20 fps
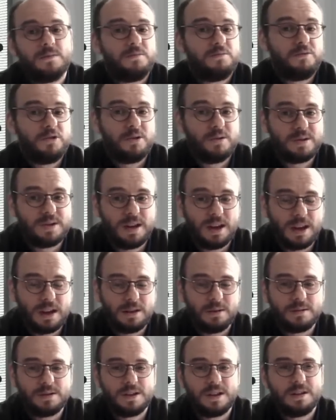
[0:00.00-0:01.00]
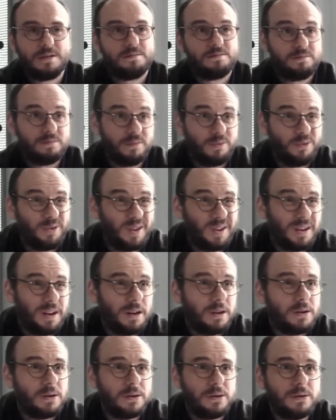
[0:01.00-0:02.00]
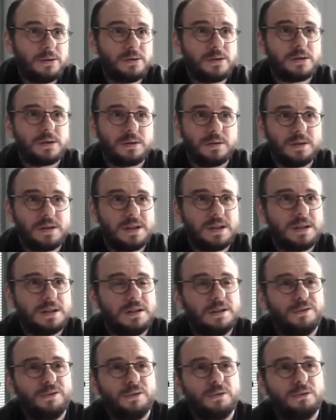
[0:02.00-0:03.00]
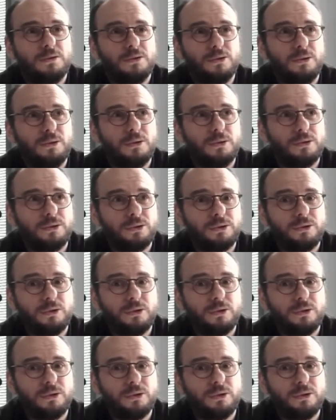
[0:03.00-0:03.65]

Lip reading: using videos, using different tools.